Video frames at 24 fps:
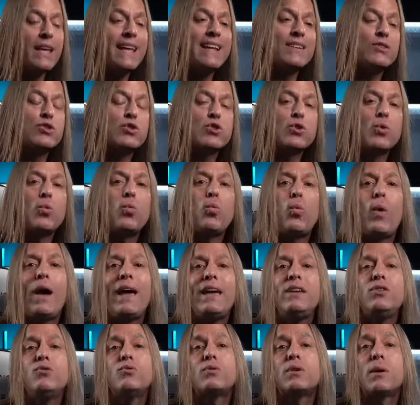It's the way
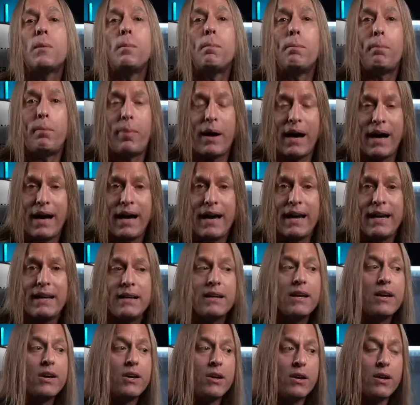you combine